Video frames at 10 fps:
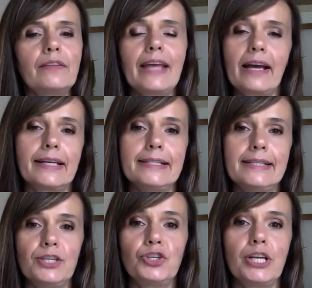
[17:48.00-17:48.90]
that
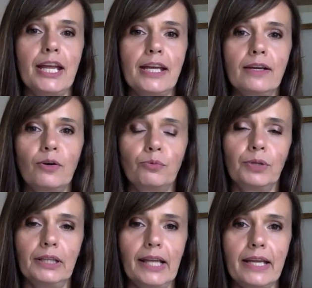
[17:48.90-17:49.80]
conditioning
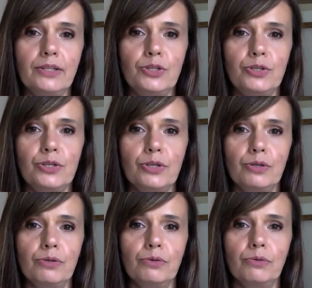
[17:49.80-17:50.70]
relates
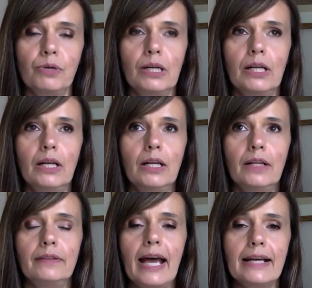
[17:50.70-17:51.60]
to
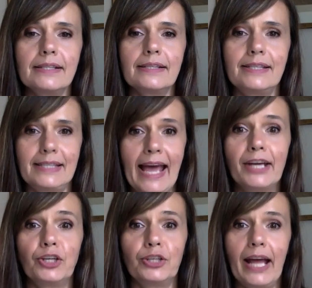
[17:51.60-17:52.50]
that
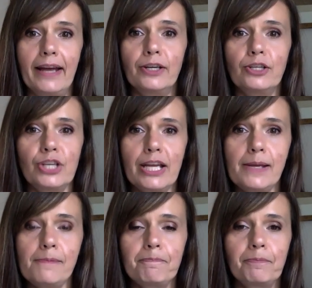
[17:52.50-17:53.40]
Saturn
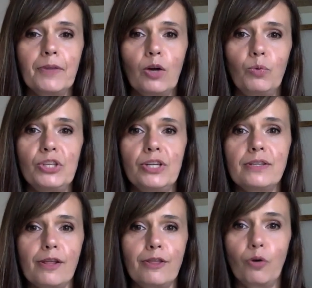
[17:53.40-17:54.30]
energy, which is
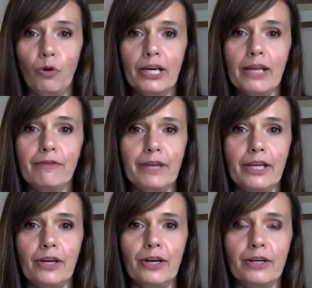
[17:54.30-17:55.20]
authority
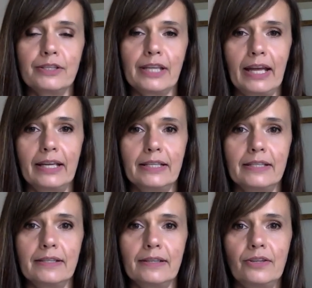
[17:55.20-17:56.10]
figures
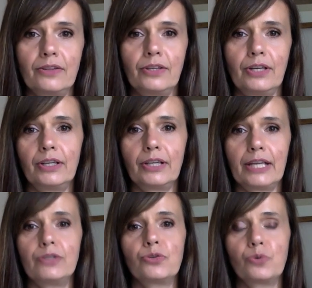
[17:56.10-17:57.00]
and the
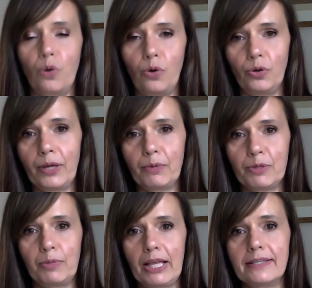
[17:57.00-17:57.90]
control that was
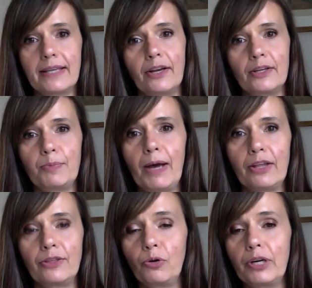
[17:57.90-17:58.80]
placed on us by
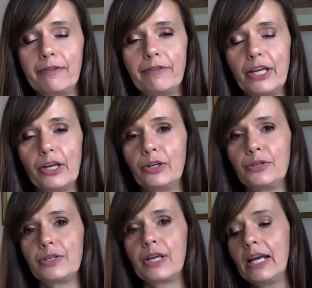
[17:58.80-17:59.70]
authority
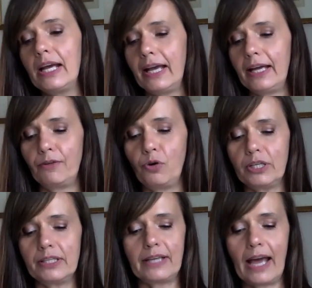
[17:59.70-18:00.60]
figures. And of
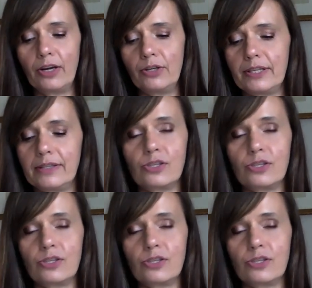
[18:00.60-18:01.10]
course, Saturn's in